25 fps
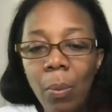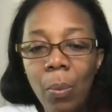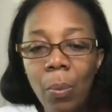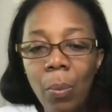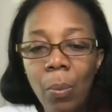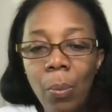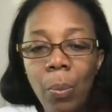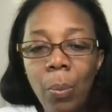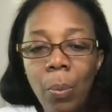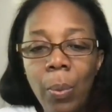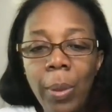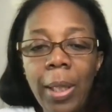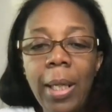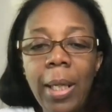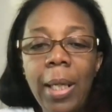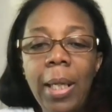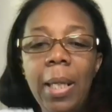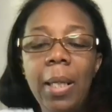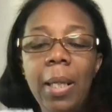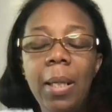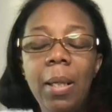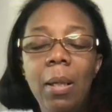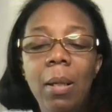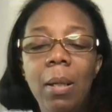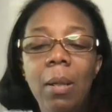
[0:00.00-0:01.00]

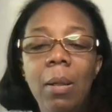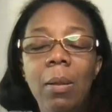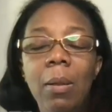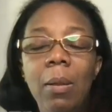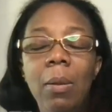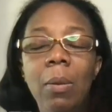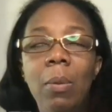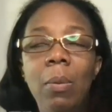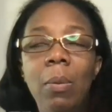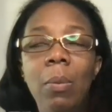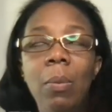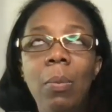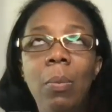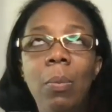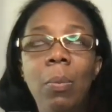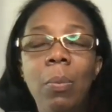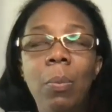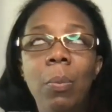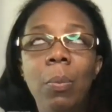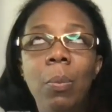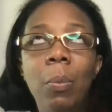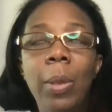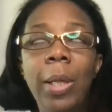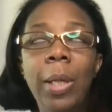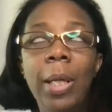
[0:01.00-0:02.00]
we
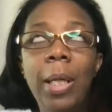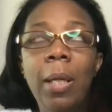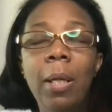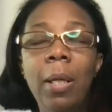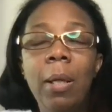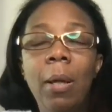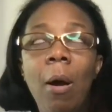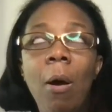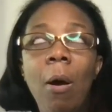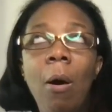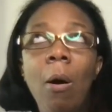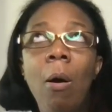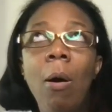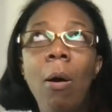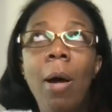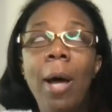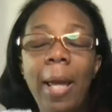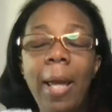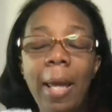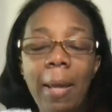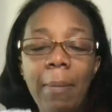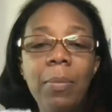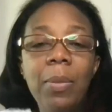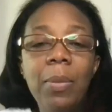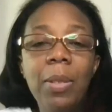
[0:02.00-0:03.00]
we our
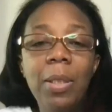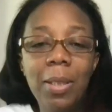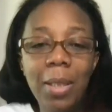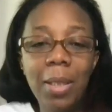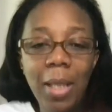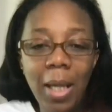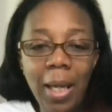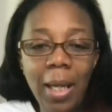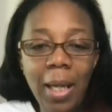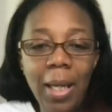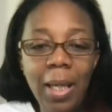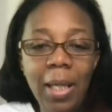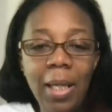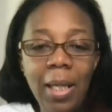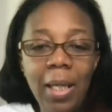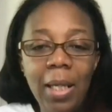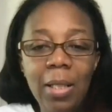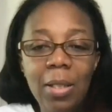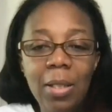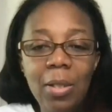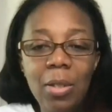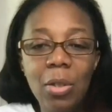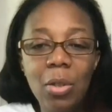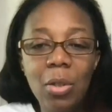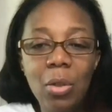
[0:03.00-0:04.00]
aim today
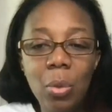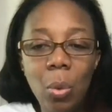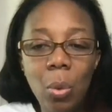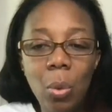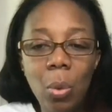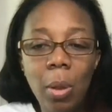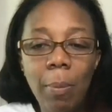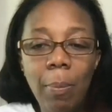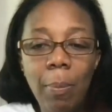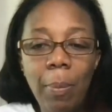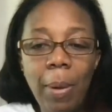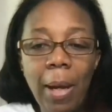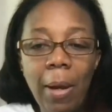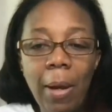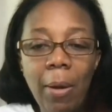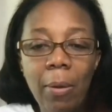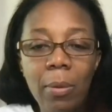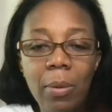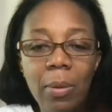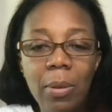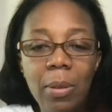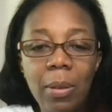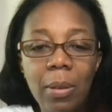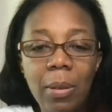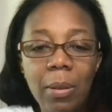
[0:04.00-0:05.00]
is to talk
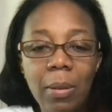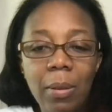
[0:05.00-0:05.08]
about